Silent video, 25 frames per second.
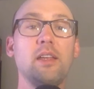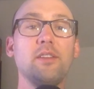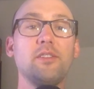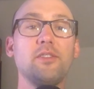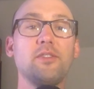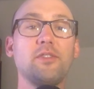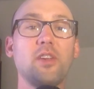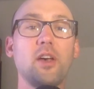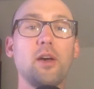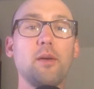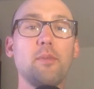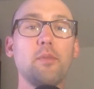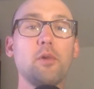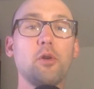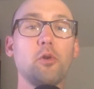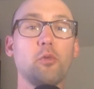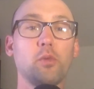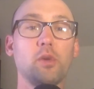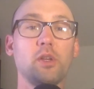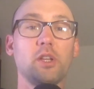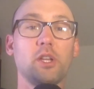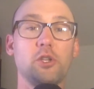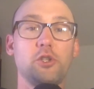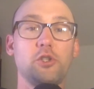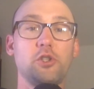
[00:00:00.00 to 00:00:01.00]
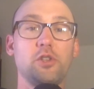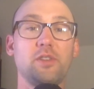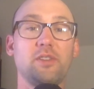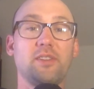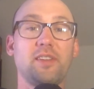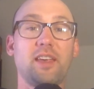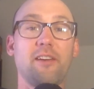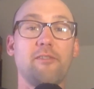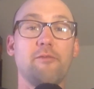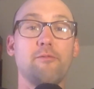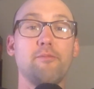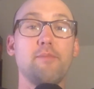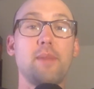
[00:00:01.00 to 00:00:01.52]
Some religions
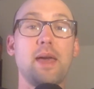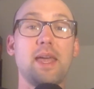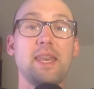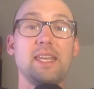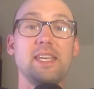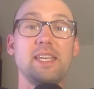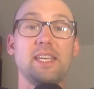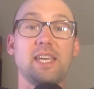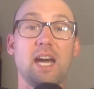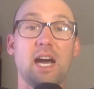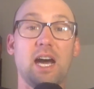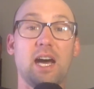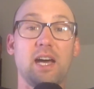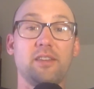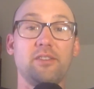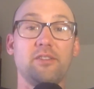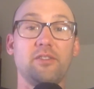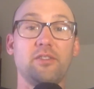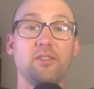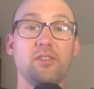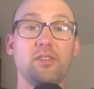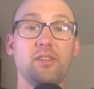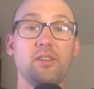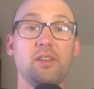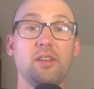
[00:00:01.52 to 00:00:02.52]
have many gods,